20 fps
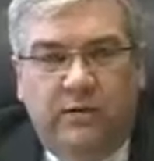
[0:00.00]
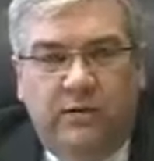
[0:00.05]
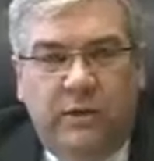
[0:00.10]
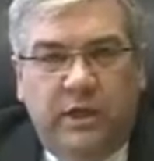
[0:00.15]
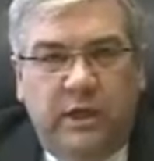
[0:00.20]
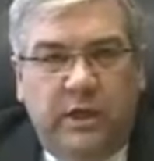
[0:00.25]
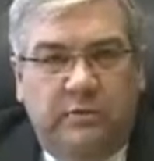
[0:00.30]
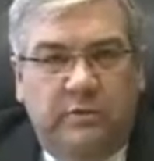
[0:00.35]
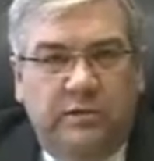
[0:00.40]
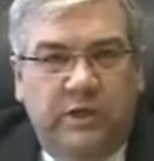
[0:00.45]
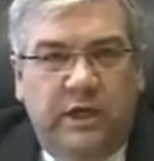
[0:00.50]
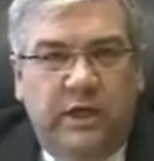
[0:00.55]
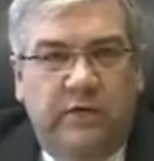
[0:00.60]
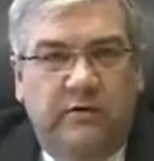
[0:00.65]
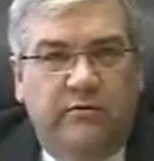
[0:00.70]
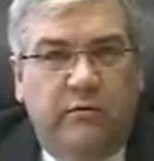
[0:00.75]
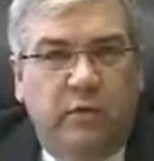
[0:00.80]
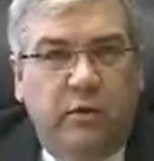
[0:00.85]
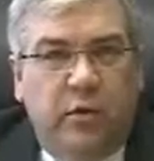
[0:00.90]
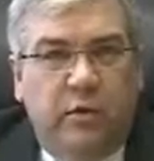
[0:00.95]
that it becomes
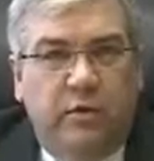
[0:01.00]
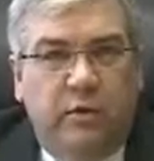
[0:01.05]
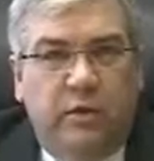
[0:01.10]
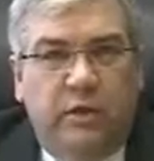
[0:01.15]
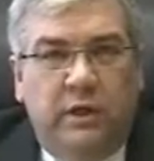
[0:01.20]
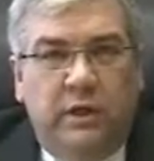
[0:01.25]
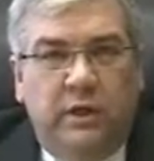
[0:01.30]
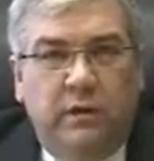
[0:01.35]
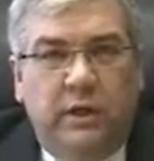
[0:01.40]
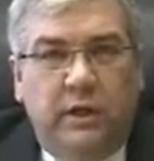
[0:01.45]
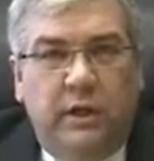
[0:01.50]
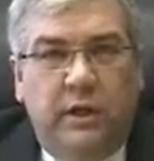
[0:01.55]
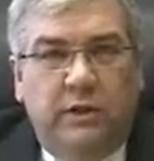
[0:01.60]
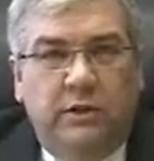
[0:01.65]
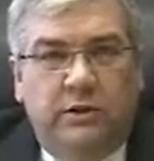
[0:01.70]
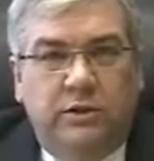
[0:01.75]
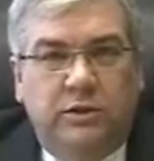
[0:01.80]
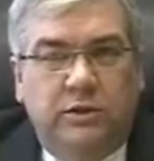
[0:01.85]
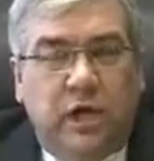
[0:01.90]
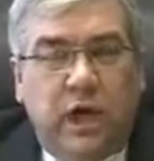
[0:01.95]
unaffordable and
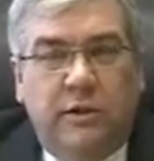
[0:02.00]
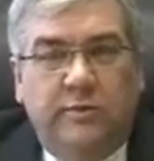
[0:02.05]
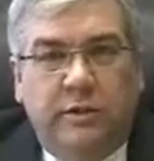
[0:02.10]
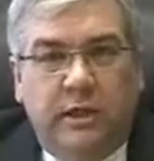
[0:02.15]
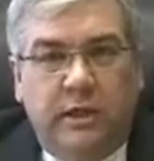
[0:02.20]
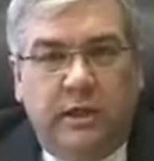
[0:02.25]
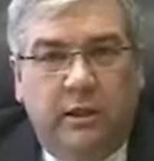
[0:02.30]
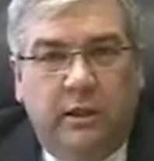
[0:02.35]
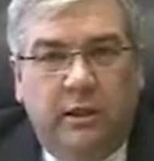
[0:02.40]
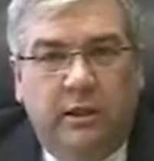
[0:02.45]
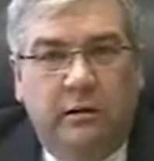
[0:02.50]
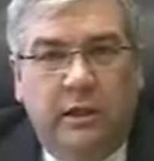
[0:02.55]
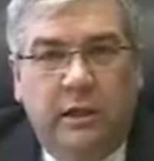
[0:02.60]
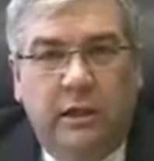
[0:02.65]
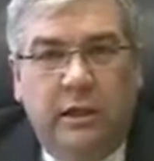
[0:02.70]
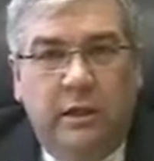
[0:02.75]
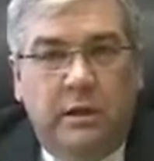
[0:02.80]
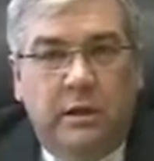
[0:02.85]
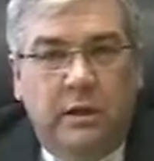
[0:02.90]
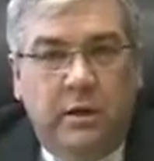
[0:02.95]
a job killer,
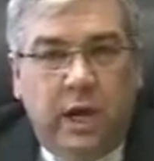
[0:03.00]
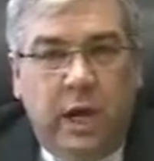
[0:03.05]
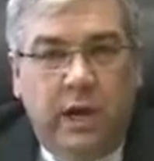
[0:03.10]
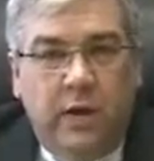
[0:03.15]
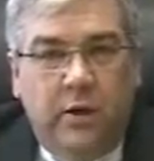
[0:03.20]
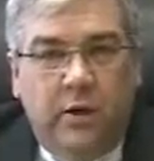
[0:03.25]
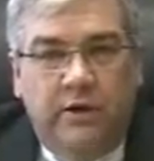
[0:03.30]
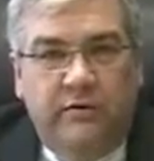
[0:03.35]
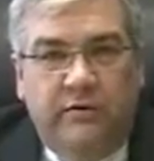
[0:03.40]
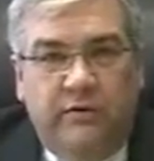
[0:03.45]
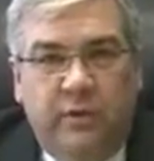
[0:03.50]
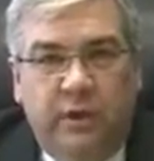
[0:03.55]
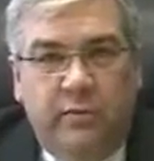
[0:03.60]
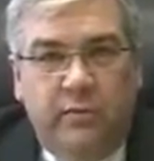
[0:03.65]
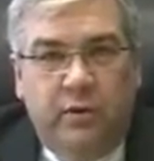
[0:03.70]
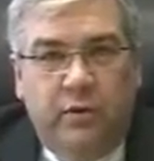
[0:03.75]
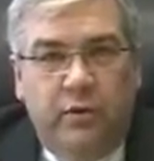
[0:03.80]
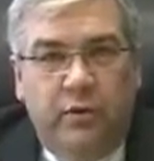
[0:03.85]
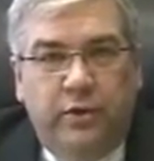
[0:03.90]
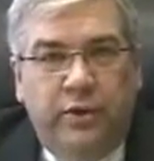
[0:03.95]
not only for the
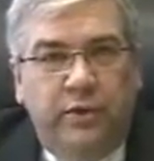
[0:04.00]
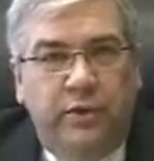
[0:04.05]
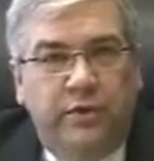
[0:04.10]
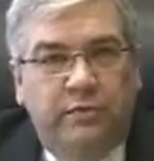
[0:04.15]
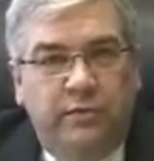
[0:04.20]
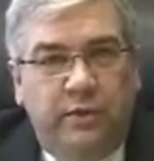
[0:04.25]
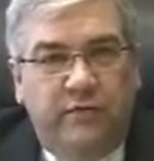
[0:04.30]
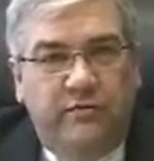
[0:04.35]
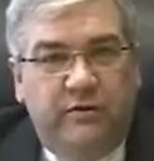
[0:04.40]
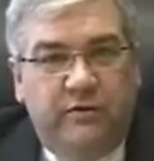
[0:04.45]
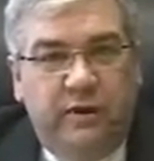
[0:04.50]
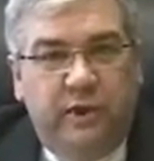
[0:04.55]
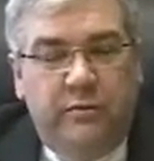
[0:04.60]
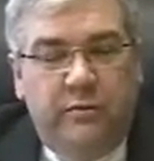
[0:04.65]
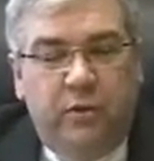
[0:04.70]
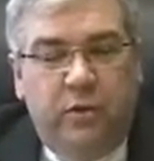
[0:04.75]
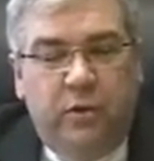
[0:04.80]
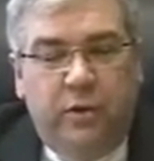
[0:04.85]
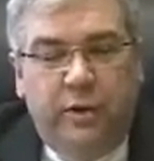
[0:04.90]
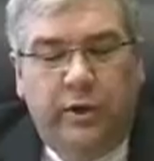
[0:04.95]
employees but for the
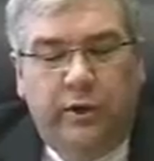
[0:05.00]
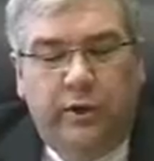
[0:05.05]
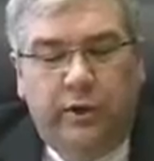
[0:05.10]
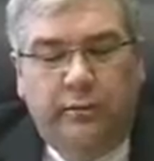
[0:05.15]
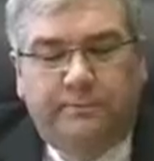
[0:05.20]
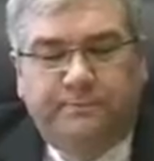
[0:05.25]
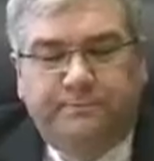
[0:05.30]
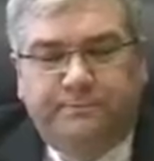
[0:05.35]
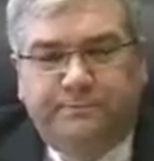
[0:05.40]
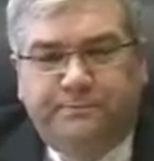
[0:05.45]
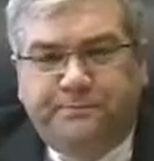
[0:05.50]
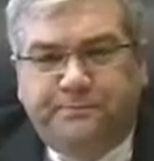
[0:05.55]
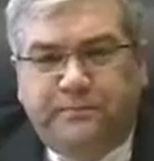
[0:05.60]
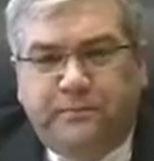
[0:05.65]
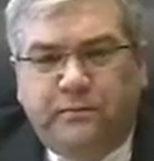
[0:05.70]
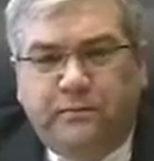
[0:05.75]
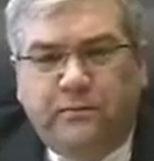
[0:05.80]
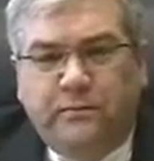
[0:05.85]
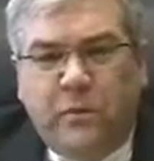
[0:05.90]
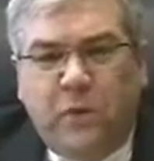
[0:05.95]
employer.
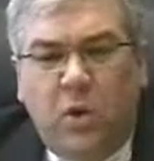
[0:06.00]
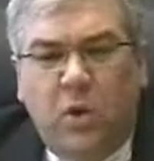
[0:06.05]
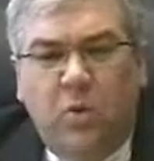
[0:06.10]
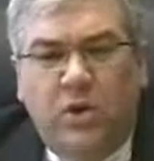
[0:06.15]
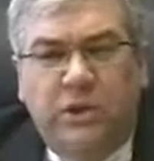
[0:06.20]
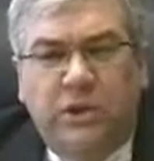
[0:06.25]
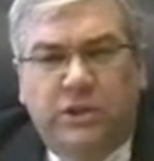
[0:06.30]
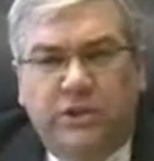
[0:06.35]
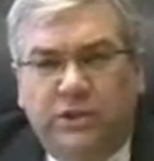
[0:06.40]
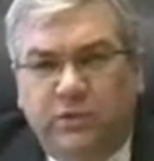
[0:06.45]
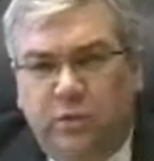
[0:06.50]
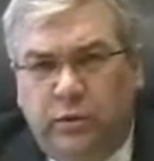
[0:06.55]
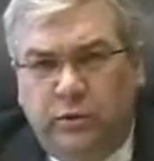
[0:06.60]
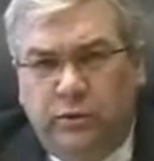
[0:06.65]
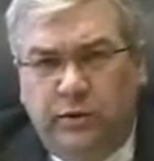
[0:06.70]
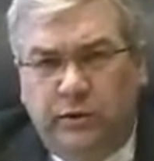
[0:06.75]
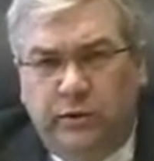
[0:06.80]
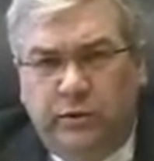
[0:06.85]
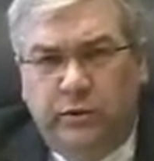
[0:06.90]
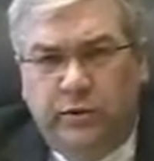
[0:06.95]
What this will
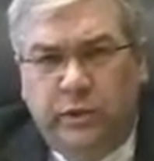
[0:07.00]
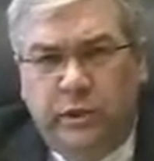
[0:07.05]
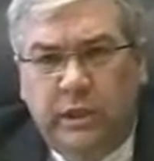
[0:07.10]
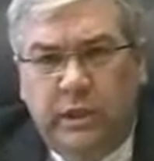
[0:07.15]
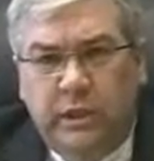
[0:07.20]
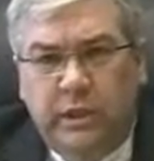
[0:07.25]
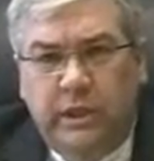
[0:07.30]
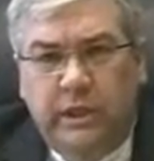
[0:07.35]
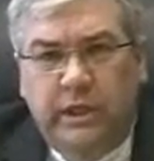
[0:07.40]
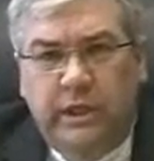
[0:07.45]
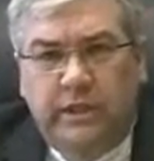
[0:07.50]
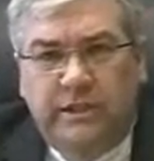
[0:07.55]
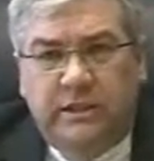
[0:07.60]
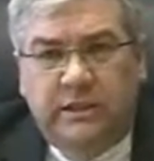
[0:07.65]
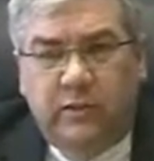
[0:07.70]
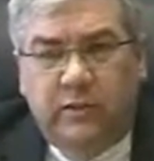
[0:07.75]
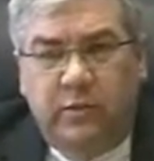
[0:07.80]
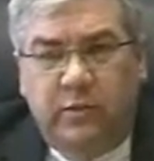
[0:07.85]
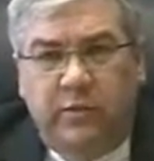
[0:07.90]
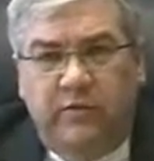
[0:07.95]
do
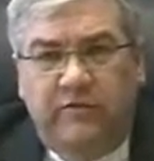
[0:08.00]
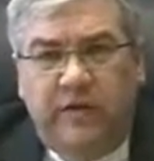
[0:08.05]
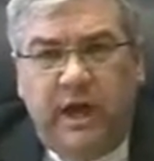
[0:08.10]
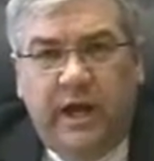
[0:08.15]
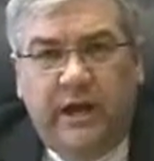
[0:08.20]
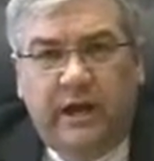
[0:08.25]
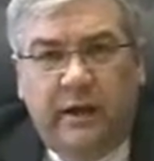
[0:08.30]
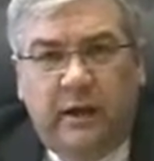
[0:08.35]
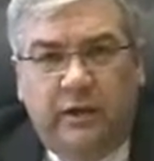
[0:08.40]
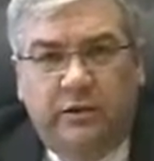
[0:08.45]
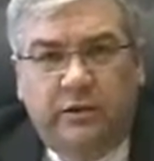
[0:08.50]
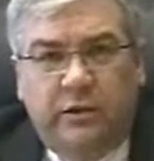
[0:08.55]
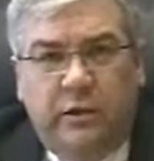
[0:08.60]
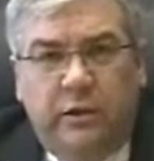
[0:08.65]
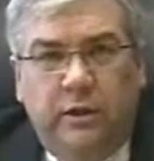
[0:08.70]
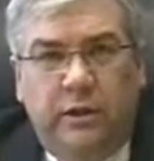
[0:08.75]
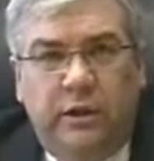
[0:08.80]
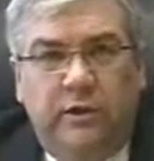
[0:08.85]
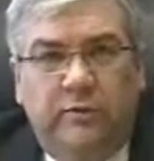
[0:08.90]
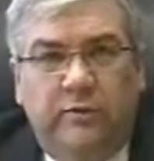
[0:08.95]
is it will provide an
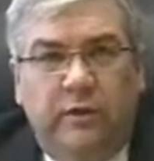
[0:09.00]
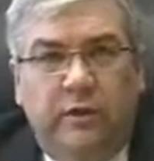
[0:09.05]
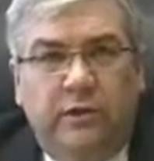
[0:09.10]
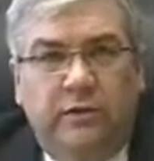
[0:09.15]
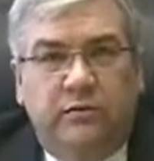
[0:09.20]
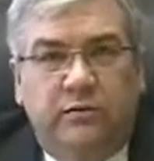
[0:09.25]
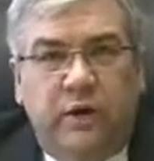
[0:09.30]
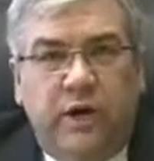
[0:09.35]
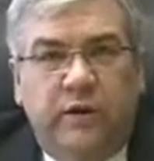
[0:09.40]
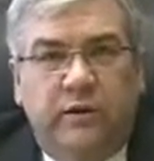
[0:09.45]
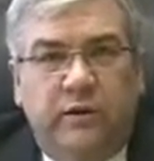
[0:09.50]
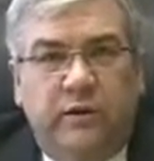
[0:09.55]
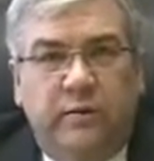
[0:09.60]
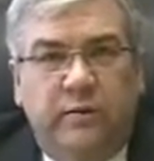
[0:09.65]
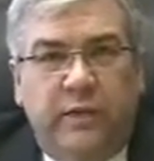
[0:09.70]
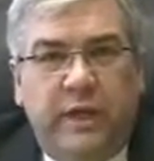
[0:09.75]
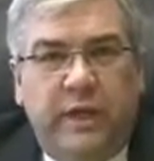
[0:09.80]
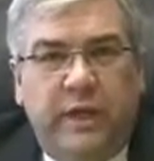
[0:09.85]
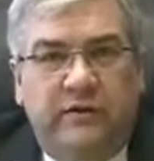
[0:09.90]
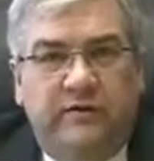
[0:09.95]
alternative where rather
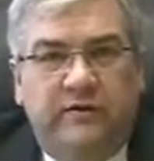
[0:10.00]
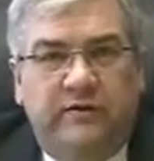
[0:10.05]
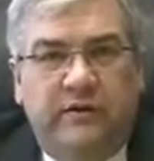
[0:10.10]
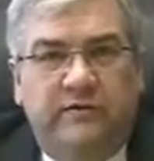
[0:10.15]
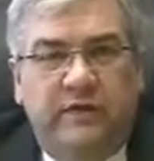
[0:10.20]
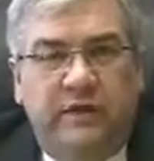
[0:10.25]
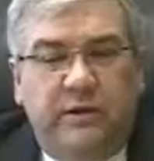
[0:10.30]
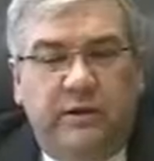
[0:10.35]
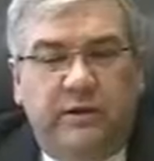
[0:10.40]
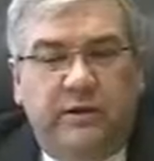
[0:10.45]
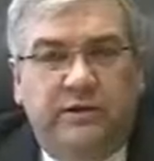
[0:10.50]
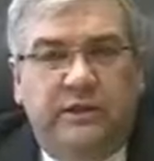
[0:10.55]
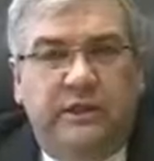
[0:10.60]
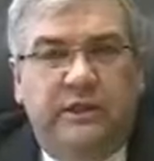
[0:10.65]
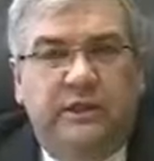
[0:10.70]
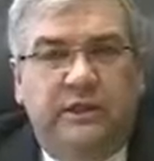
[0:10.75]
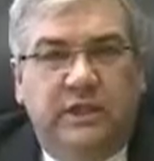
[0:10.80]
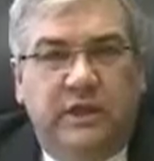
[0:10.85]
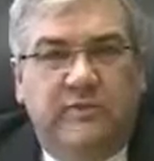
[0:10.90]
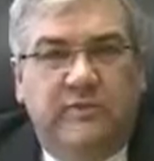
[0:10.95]
than paying 50%,
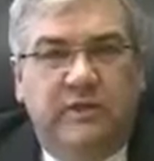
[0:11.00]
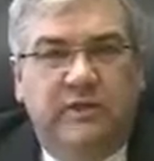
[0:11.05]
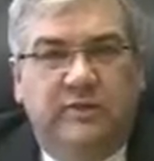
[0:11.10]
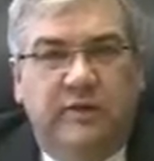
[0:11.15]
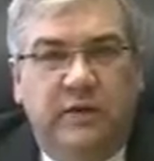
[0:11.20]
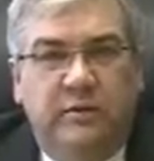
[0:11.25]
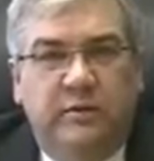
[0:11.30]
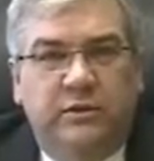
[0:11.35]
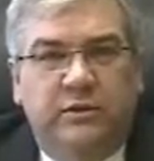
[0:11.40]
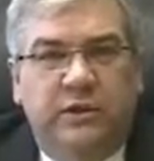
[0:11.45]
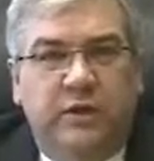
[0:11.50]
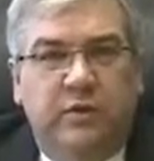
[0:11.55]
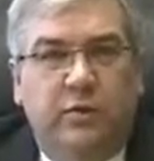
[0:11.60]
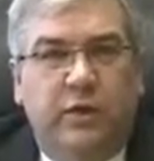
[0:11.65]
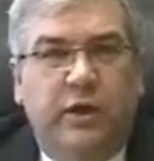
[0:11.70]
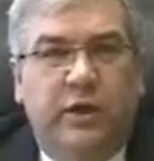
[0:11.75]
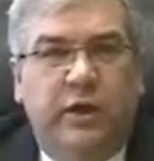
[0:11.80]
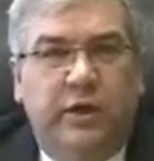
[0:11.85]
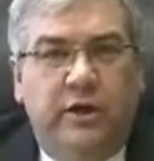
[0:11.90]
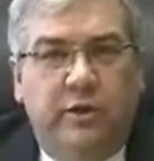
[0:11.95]
75%,
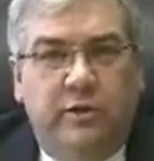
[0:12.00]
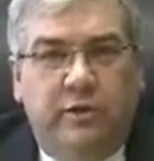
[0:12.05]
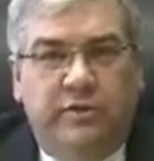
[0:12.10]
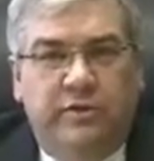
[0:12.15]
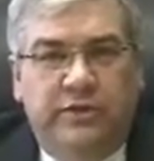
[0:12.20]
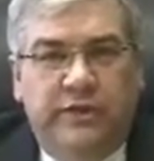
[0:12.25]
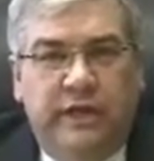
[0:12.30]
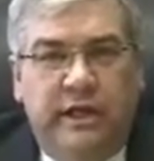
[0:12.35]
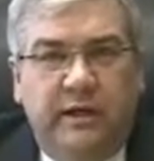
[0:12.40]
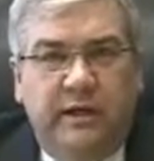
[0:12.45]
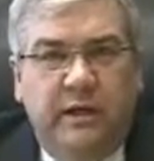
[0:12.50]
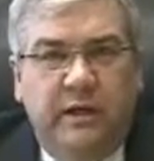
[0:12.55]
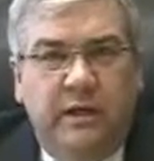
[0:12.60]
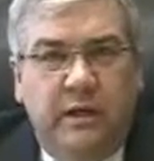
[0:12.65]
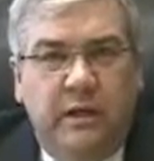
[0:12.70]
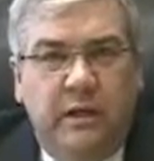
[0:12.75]
100%